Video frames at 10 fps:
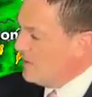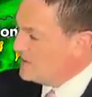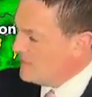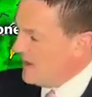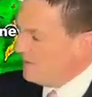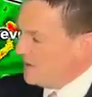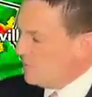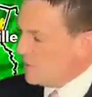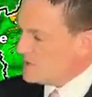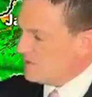there's some heavier
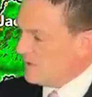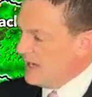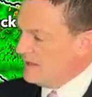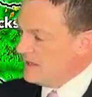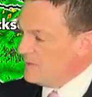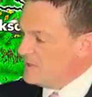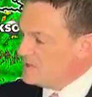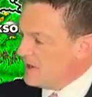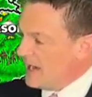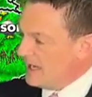bursts of rain that have been
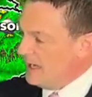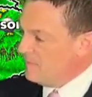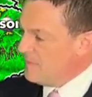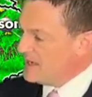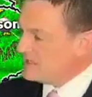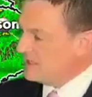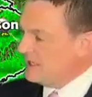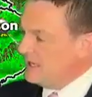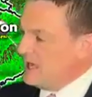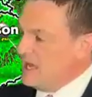tracking
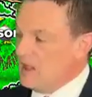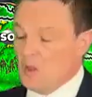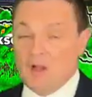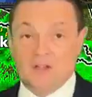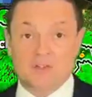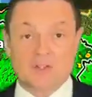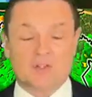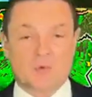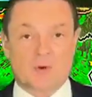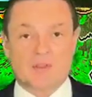basically along and
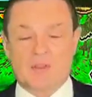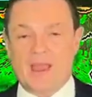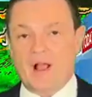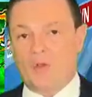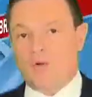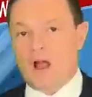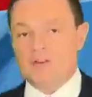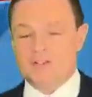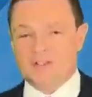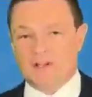just north of the Hal
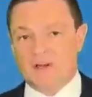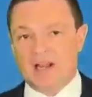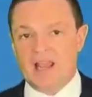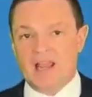Rogers there